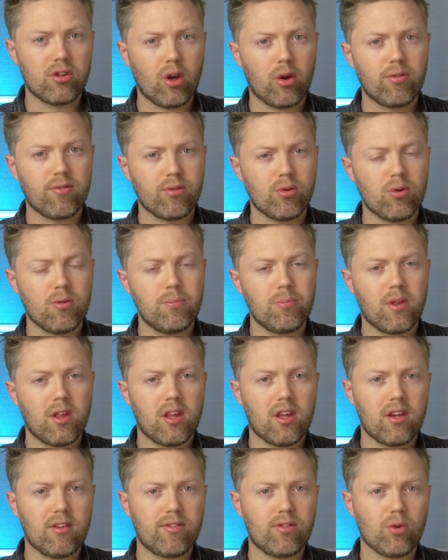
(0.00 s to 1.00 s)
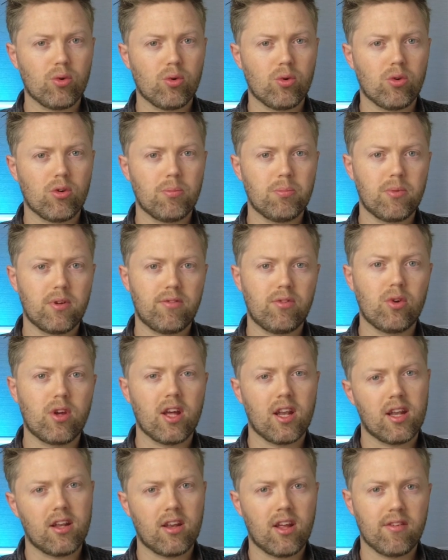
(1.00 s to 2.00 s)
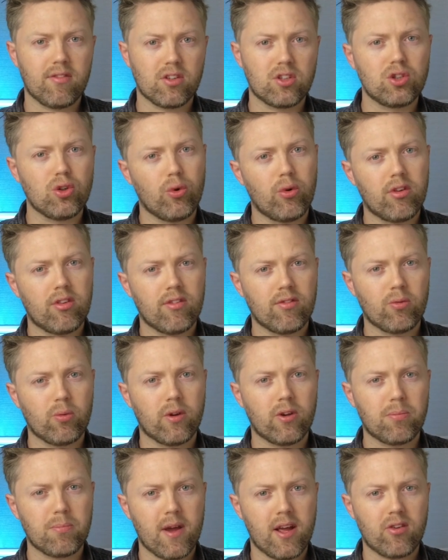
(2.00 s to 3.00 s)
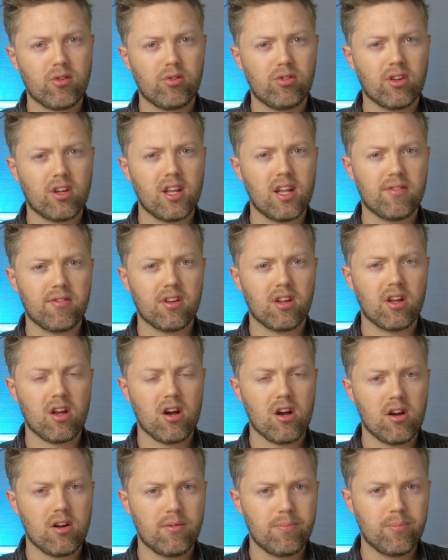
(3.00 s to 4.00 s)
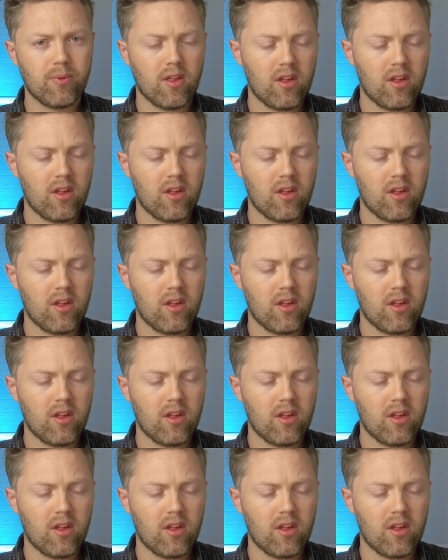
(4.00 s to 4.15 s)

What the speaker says: go for if you can have a choice of which batteries you can have in a car.